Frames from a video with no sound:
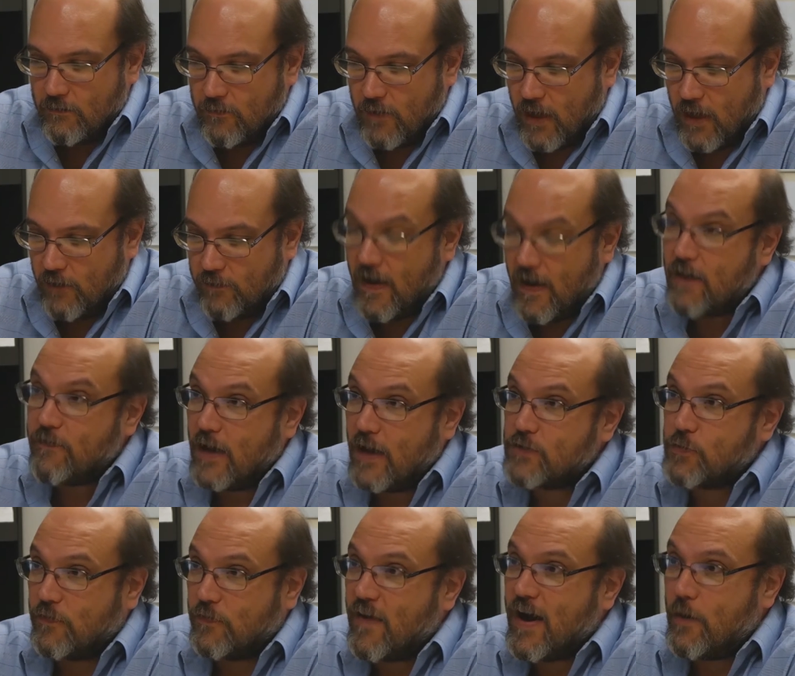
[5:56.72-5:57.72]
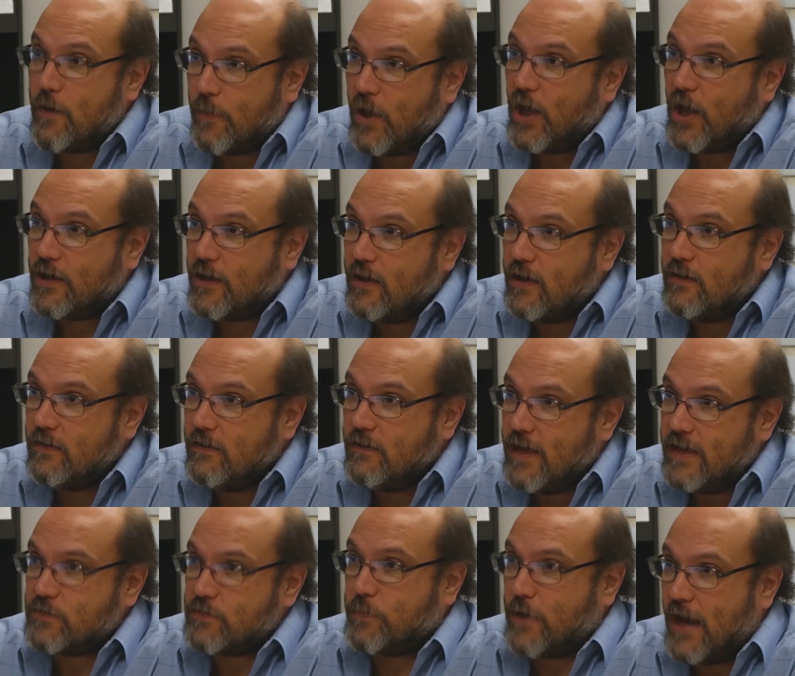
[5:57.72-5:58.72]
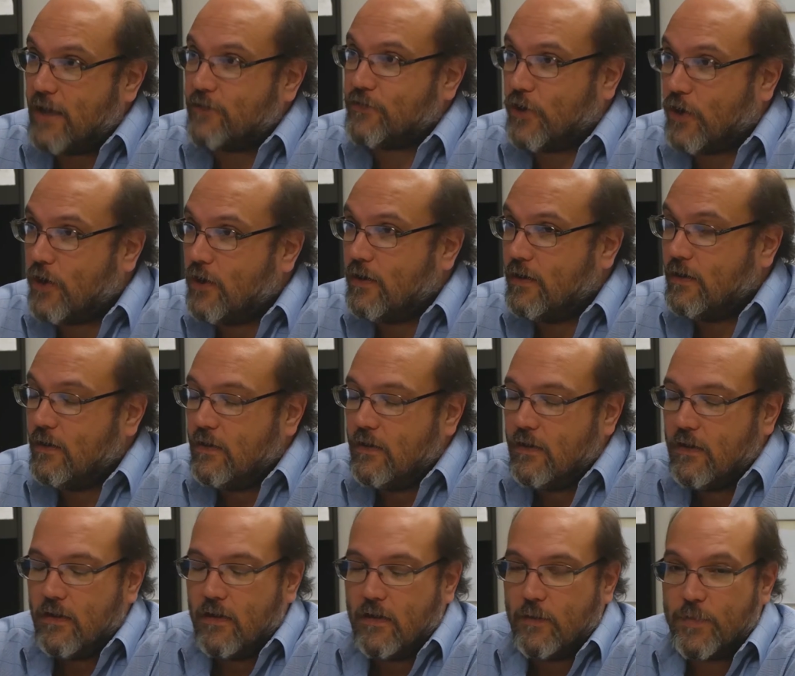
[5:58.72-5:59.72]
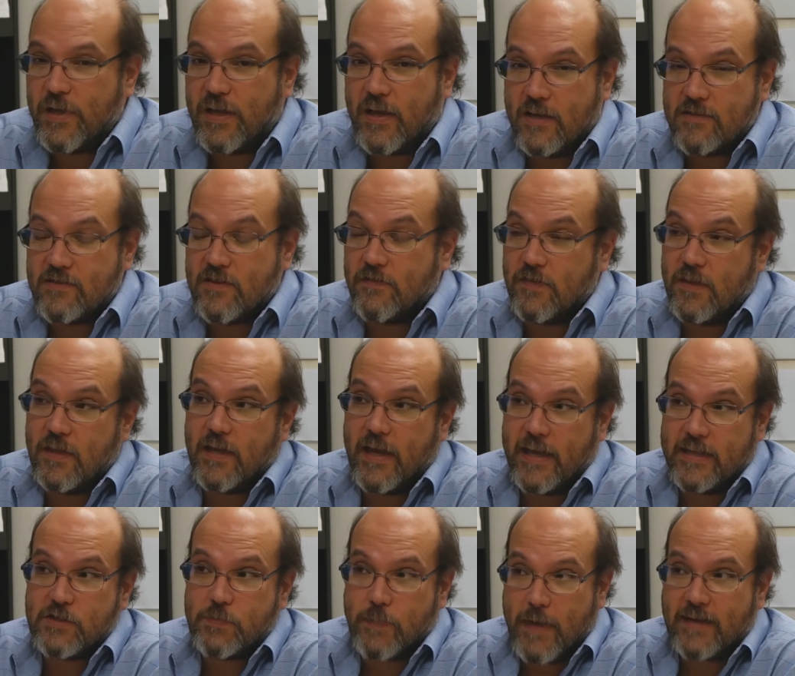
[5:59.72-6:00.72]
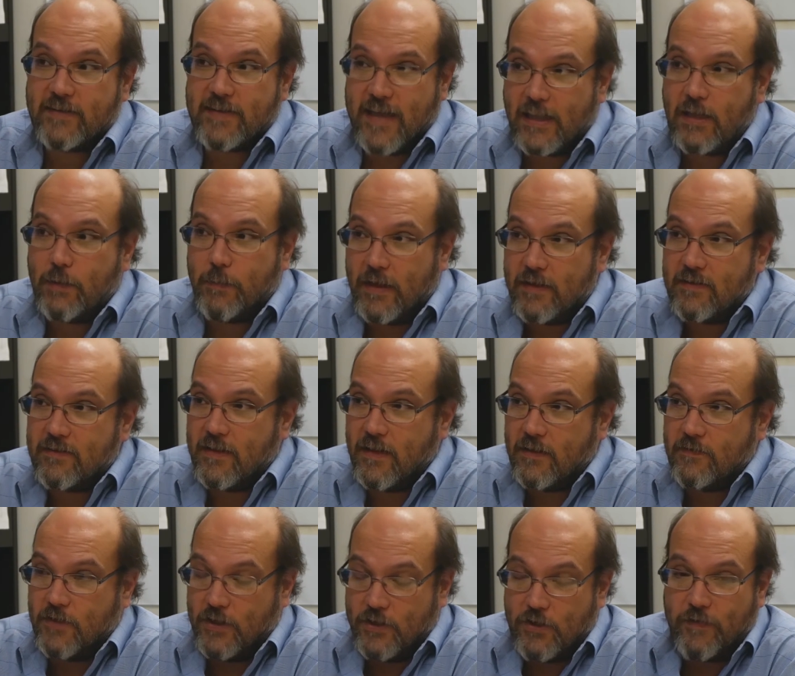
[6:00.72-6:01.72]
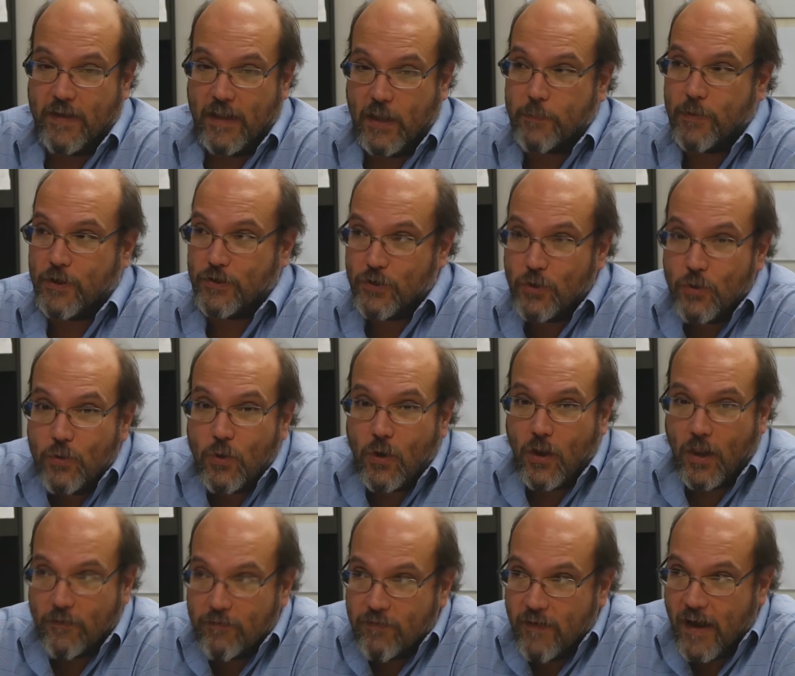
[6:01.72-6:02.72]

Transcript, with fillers: uh, Firefox with Firebug mm-hmm. as a browser because of the inspect element. The, the, developer tool of